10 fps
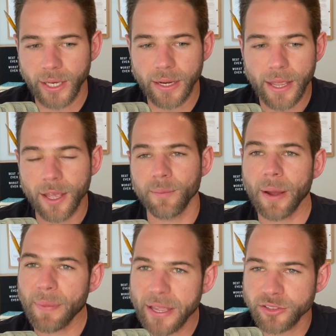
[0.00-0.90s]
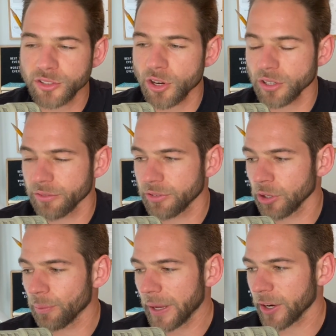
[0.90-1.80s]
My pants are starting to feel
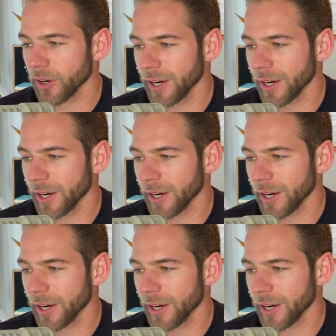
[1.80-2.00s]
better, and I